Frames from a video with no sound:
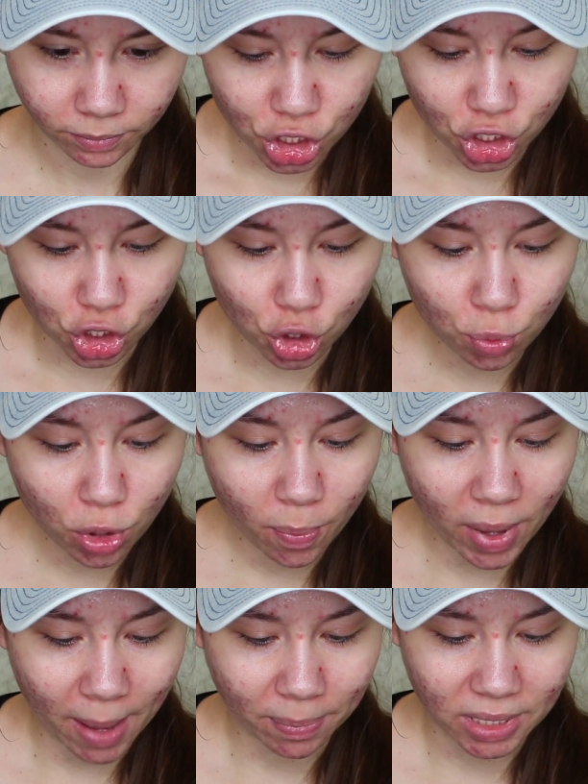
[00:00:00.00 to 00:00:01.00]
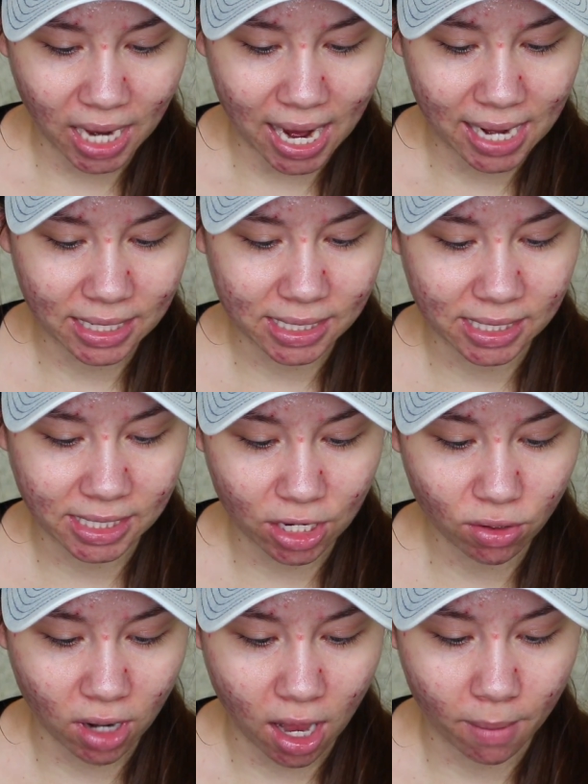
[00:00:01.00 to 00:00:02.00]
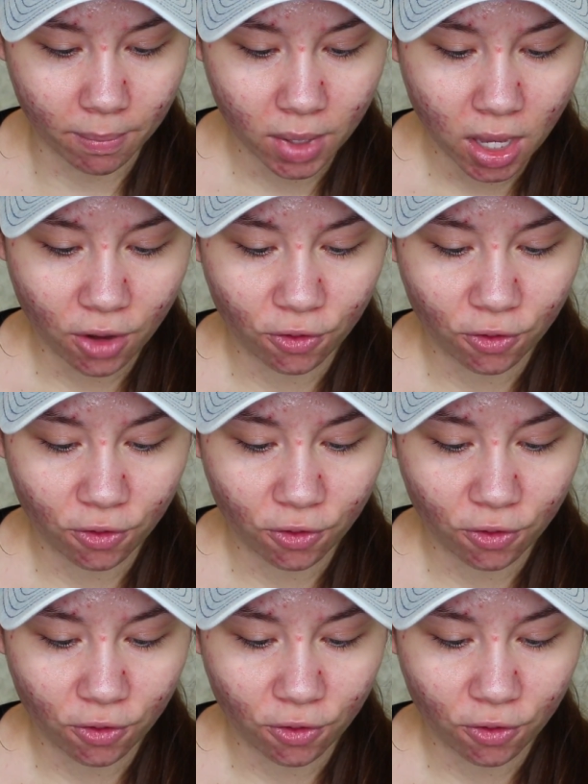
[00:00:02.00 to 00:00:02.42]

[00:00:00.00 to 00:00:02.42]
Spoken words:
Super Peptide Serum,